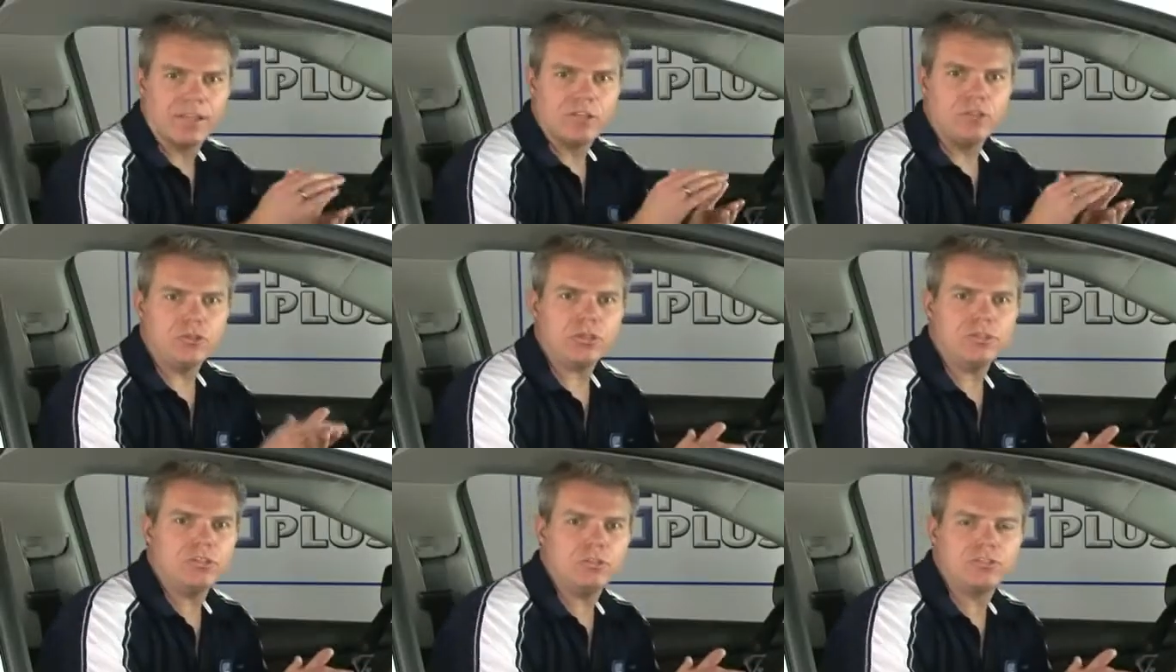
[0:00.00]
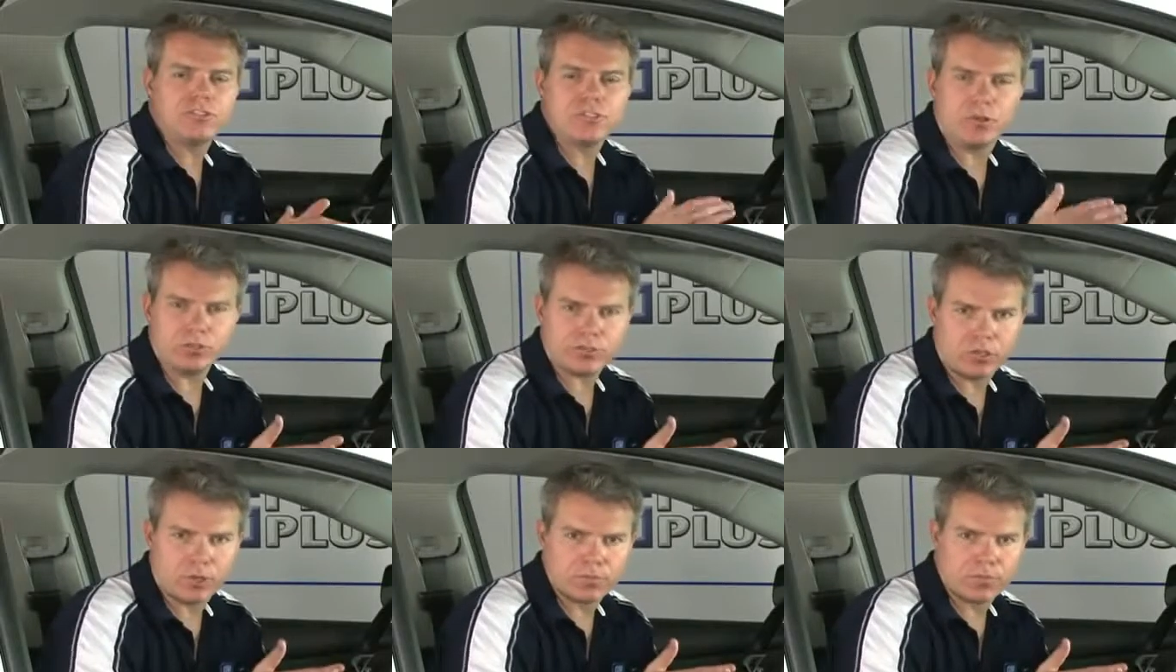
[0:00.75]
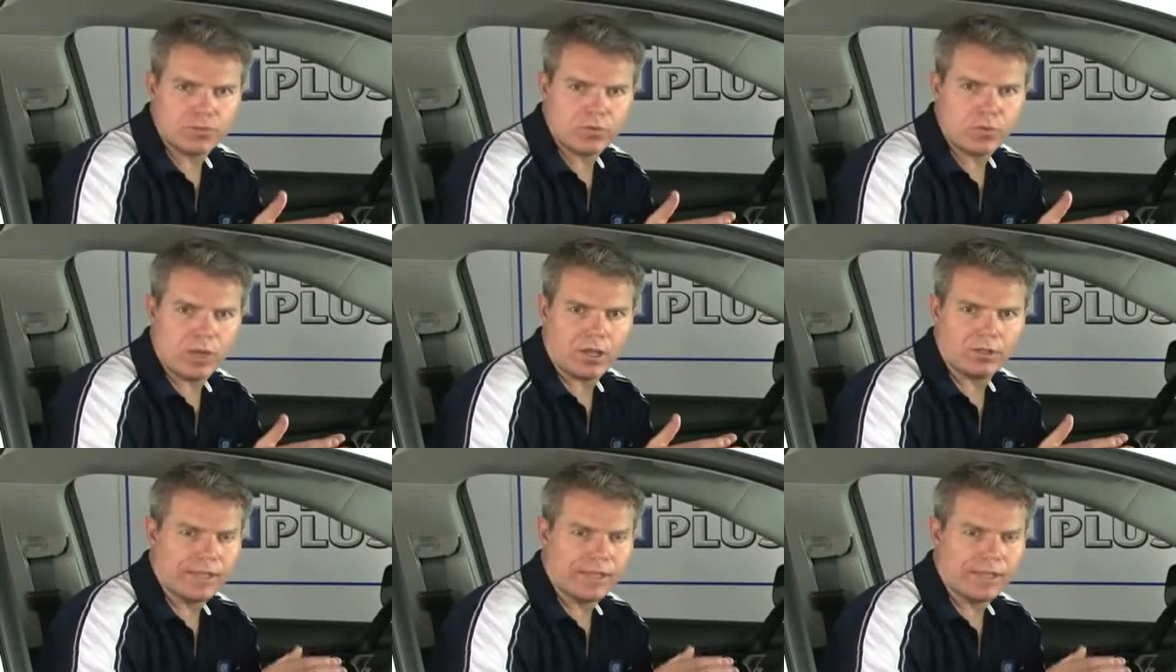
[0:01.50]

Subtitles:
you can use short terms as well,